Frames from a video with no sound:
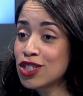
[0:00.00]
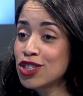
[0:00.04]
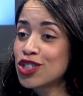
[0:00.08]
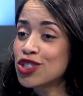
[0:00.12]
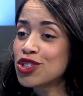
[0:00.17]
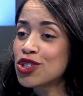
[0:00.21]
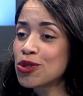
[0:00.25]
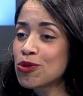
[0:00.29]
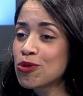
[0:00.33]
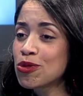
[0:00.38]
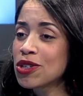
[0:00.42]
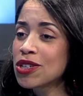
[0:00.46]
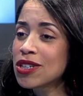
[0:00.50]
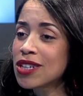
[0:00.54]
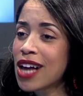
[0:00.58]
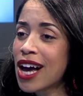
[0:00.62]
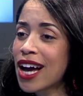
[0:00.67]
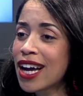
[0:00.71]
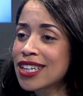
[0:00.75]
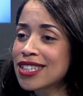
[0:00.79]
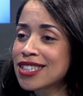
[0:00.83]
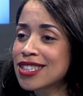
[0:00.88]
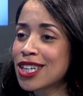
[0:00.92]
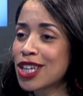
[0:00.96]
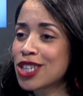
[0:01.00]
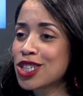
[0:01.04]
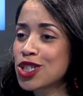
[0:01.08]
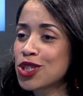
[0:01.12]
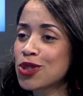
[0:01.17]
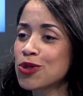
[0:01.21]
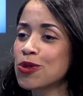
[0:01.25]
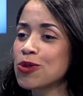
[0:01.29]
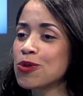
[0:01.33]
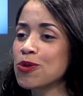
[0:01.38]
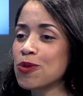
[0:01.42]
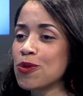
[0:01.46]
Did you realize that
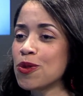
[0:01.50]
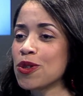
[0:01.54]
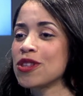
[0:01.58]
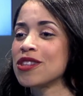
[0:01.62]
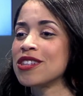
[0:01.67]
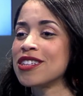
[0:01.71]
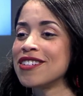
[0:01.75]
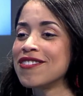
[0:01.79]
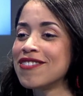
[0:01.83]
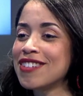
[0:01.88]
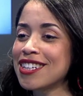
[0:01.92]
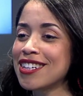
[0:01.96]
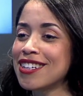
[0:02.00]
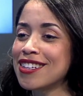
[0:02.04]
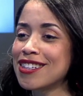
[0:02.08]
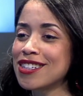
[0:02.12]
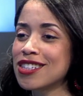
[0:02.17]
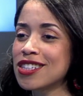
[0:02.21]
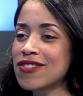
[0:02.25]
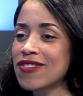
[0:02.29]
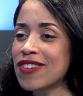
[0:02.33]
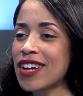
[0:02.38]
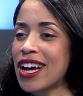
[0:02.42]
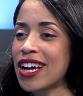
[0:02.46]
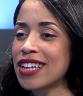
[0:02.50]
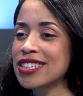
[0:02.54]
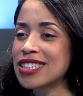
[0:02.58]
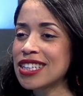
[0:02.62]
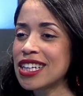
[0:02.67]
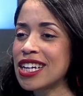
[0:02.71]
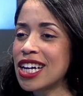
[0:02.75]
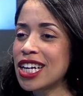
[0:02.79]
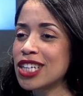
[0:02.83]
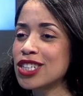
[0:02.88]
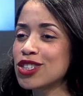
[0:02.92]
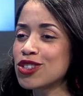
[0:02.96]
you were living in this fast
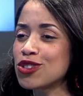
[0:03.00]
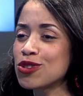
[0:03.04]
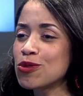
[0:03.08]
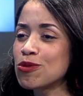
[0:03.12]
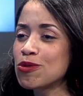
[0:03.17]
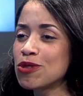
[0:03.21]
lane? Did you